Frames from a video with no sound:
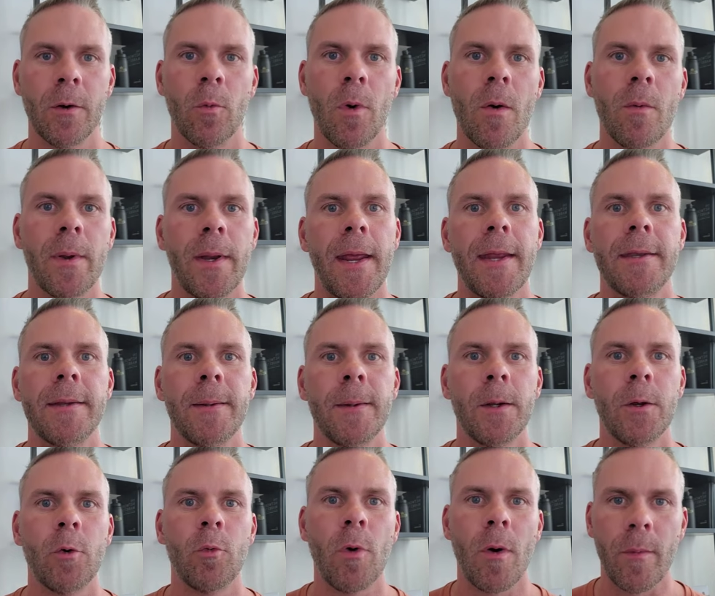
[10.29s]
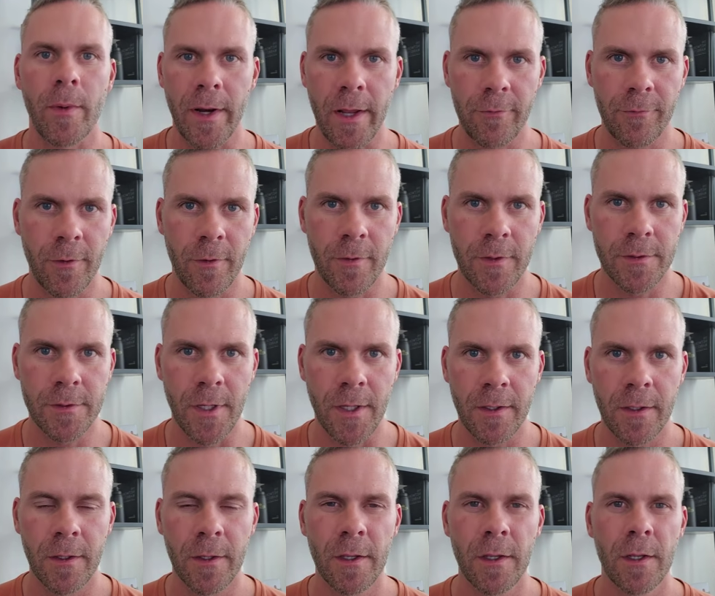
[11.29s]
what would I do? What would I focus on?